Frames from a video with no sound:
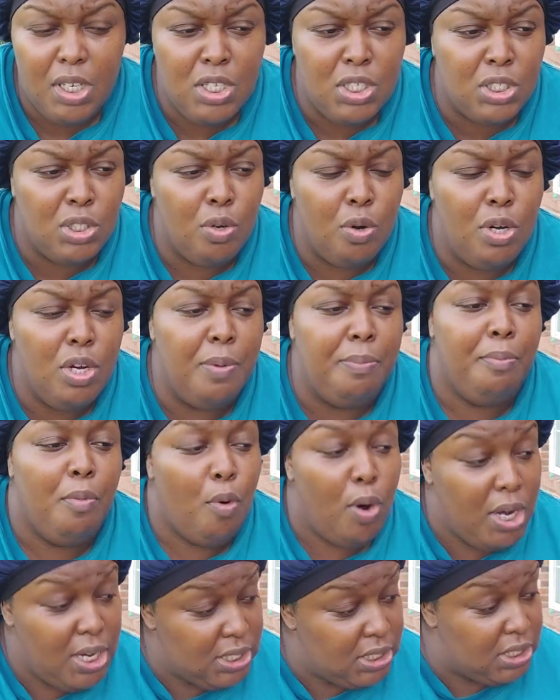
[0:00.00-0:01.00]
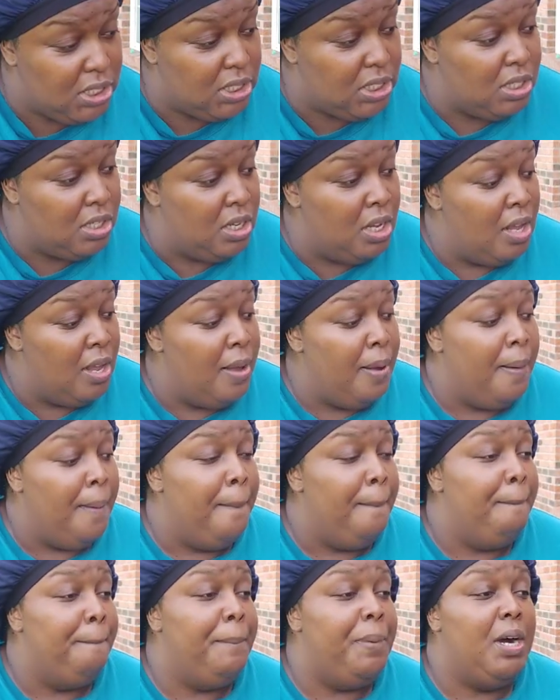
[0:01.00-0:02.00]
soil moist.
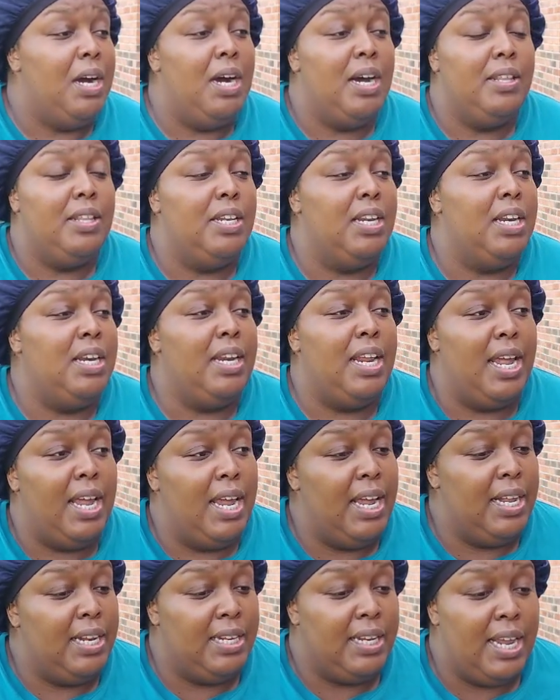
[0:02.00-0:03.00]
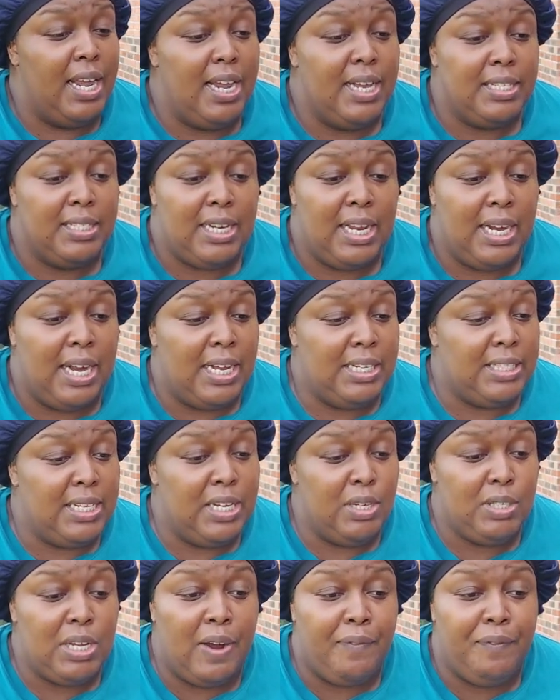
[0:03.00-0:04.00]
But other than that, that's, like I said,
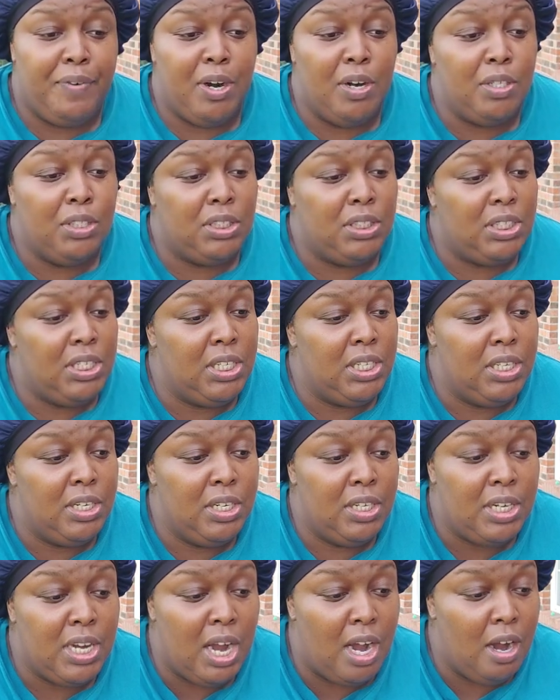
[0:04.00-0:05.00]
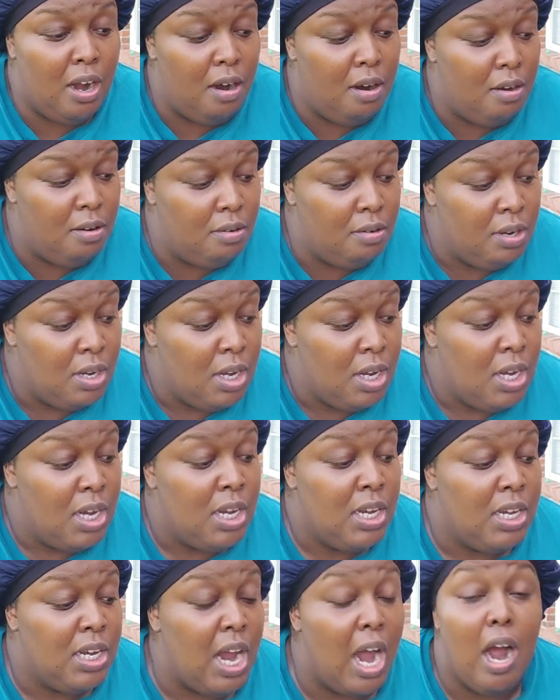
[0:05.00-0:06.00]
it was our first year. Y'all
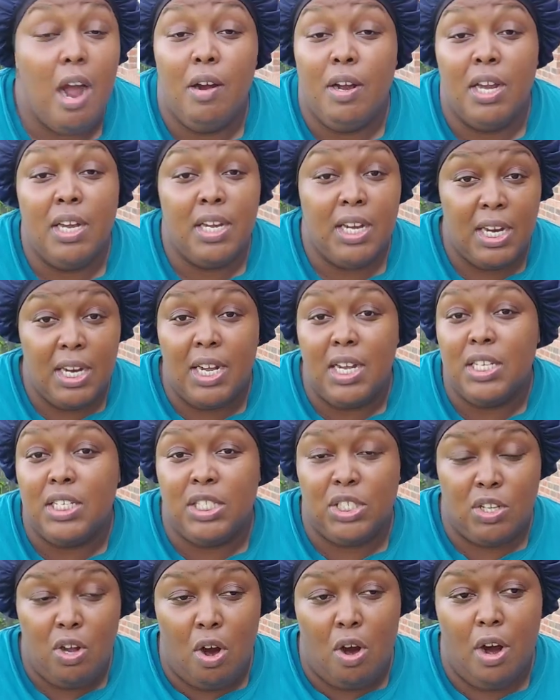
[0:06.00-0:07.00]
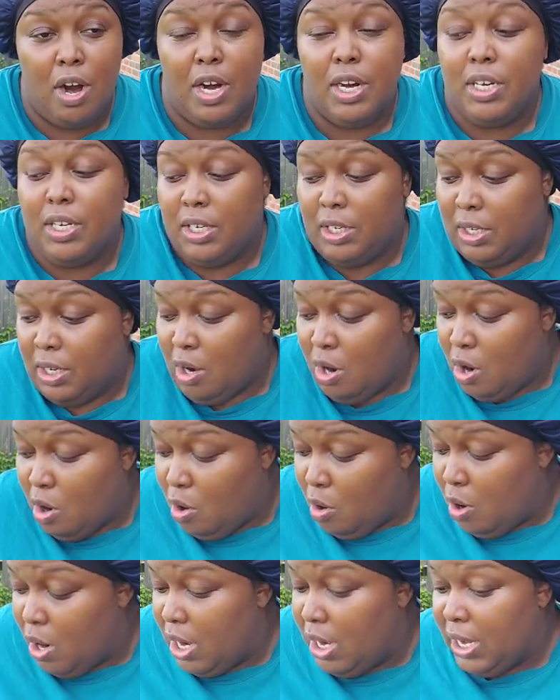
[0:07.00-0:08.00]
can get a start
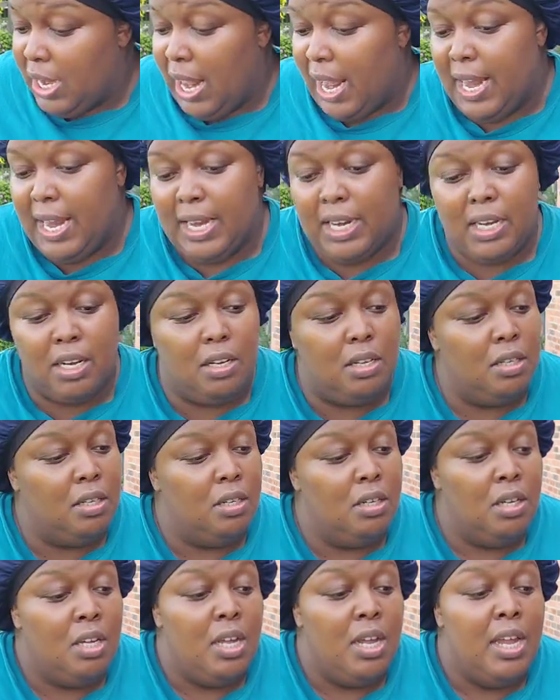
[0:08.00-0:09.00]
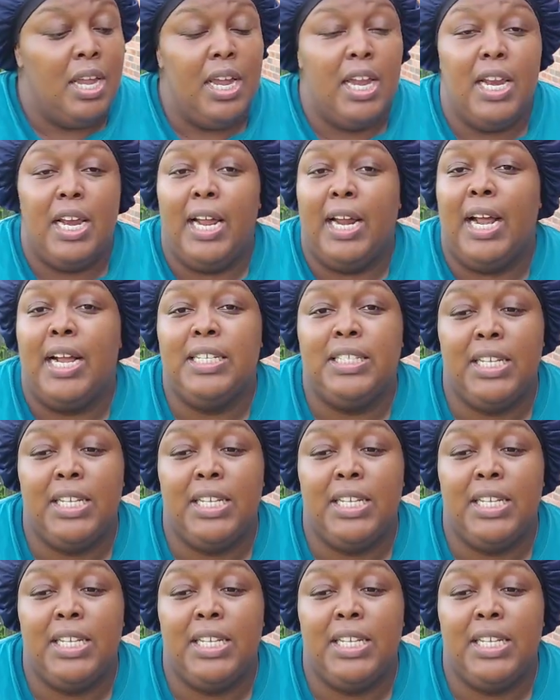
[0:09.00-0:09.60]
on, like I